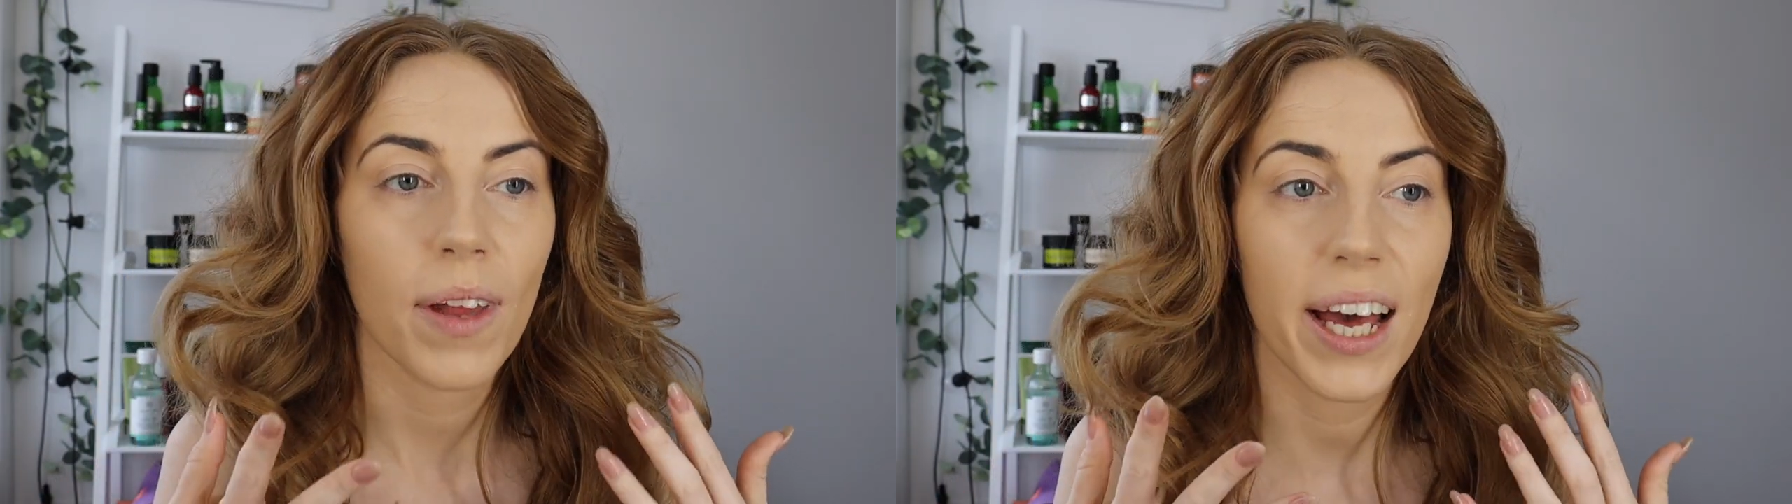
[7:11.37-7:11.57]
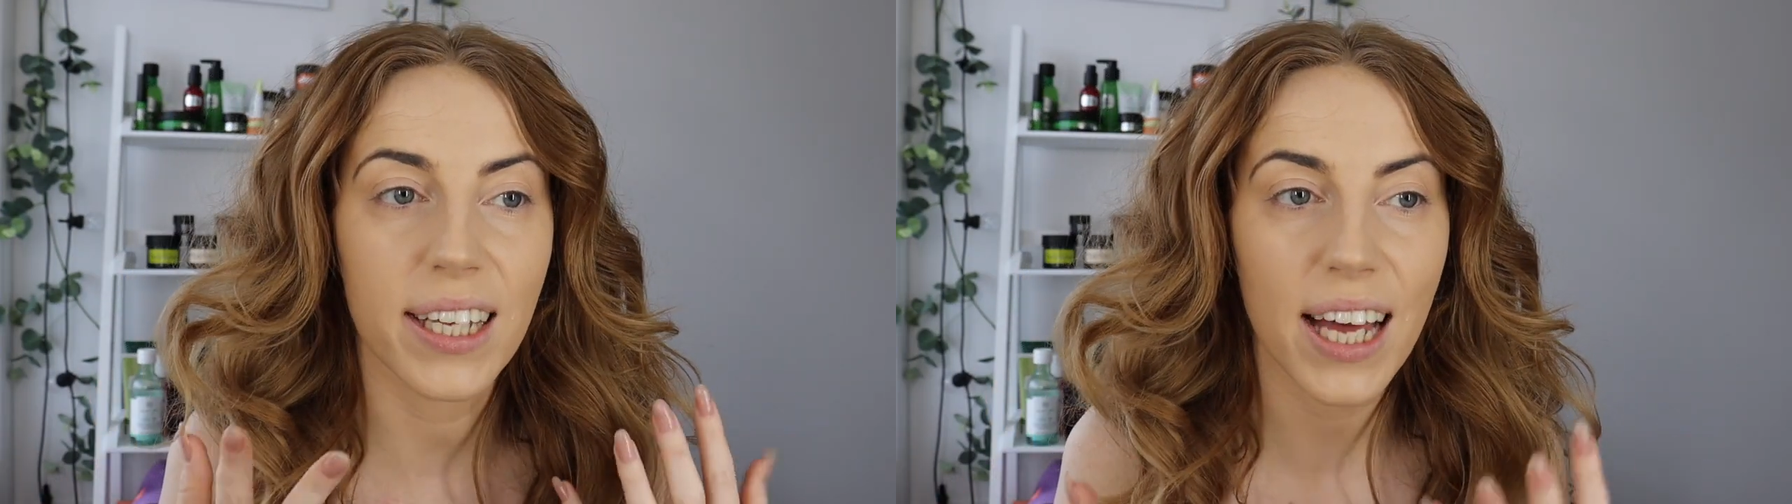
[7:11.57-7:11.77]

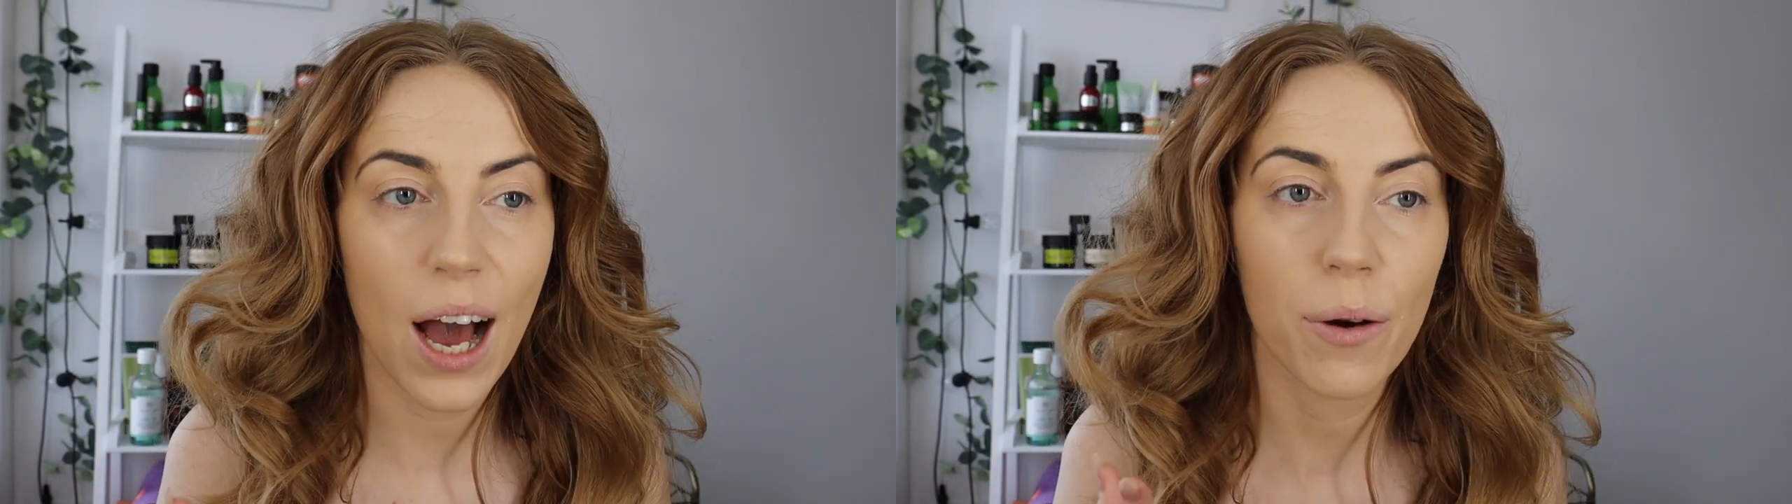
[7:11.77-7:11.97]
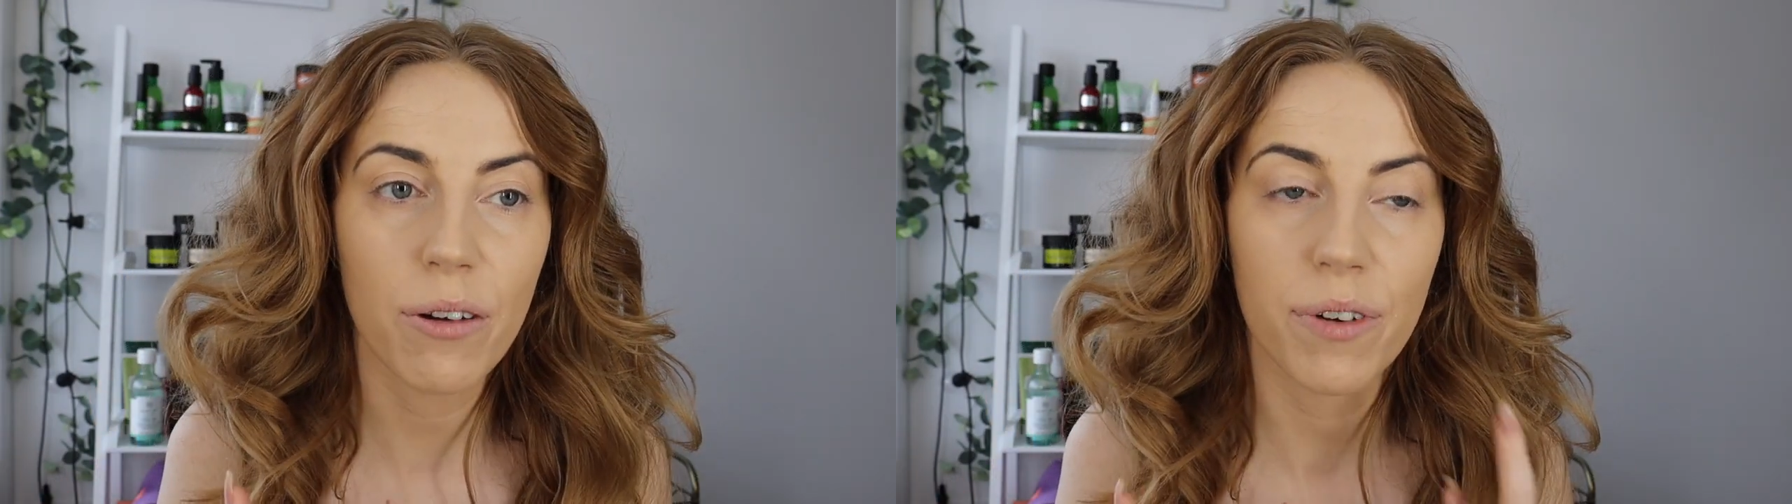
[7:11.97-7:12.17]
it's
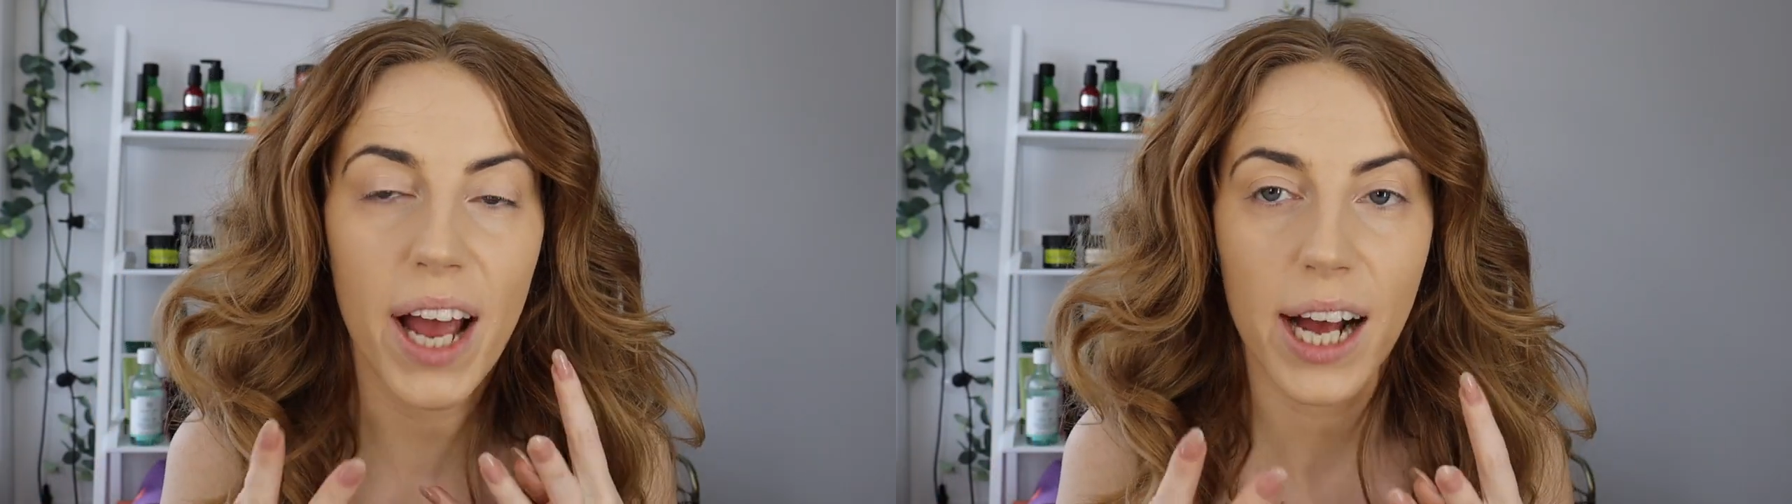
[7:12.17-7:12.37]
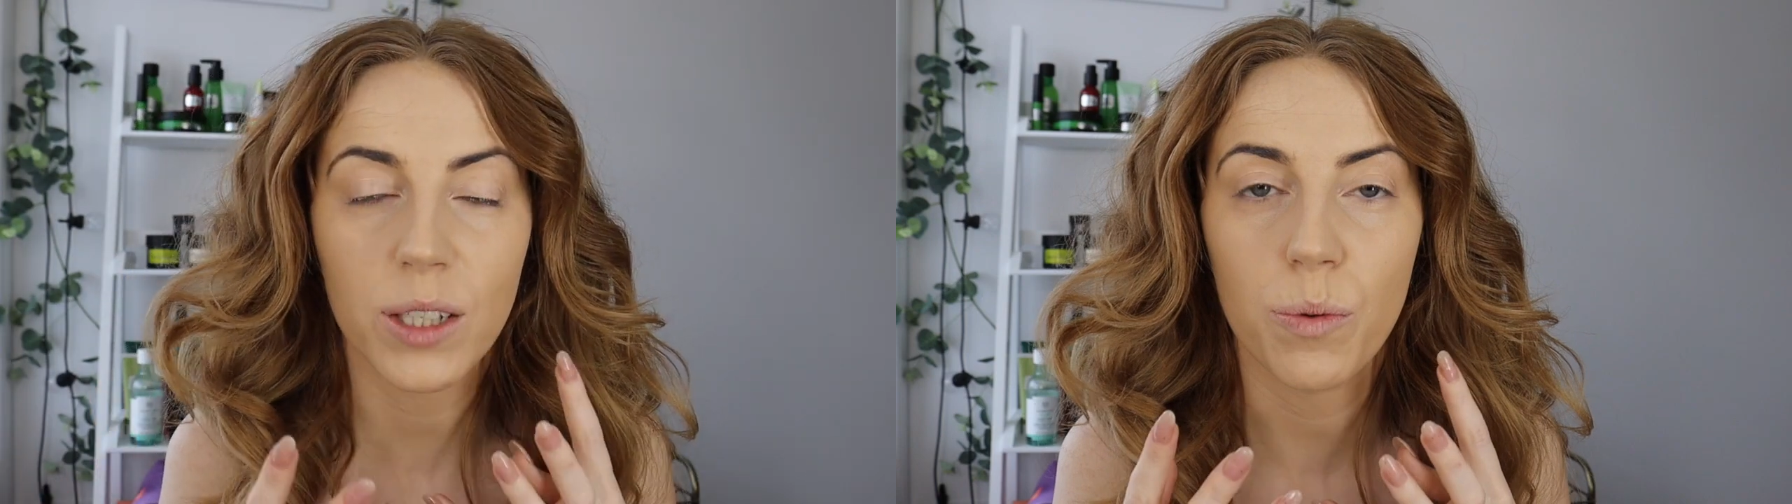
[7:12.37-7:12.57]
how it
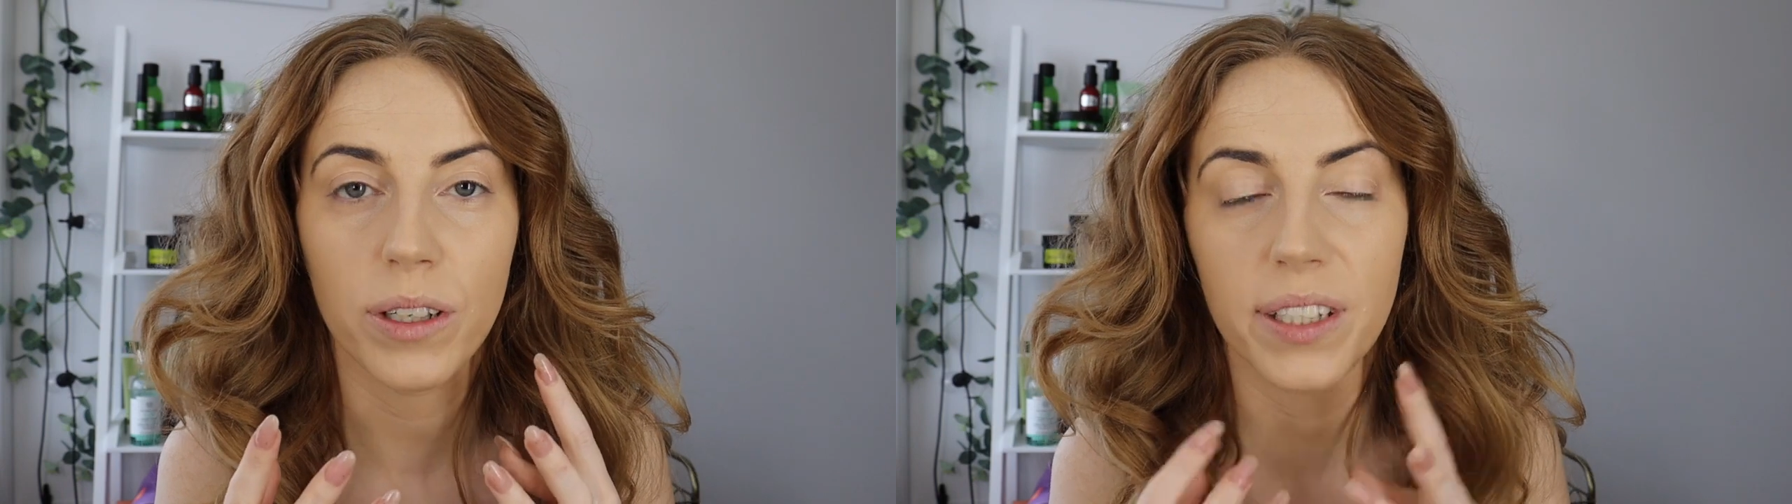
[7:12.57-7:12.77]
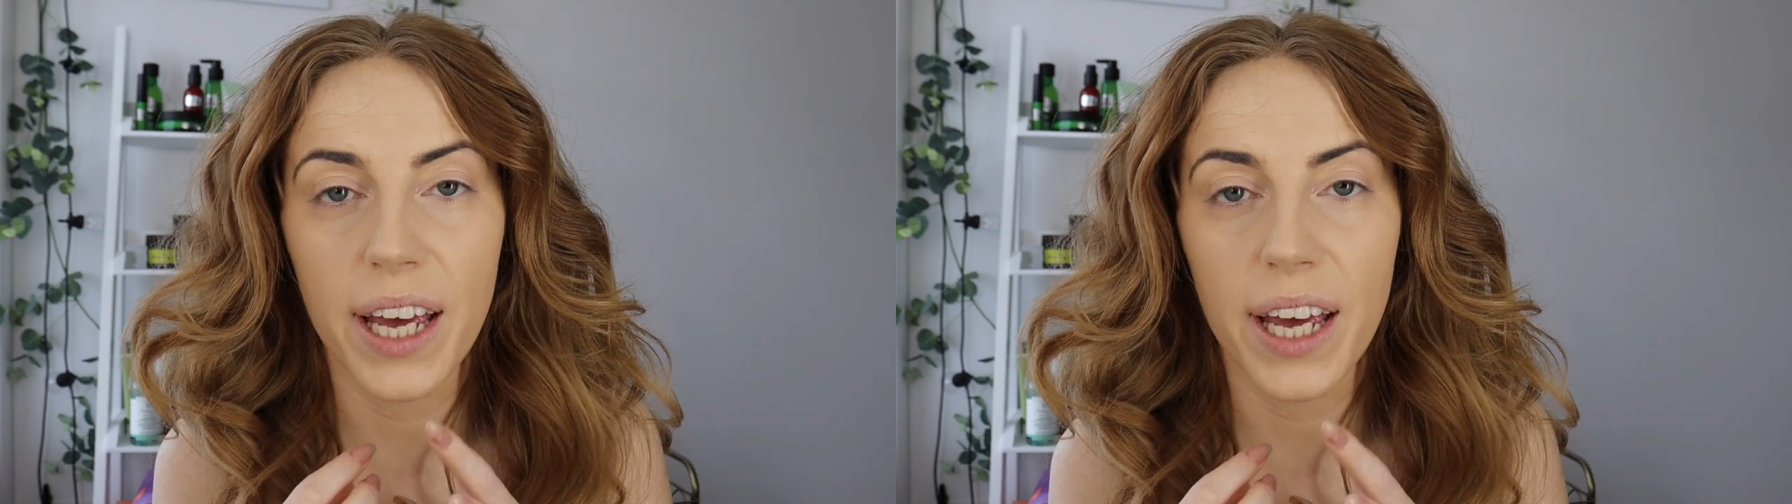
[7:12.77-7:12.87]
reacts once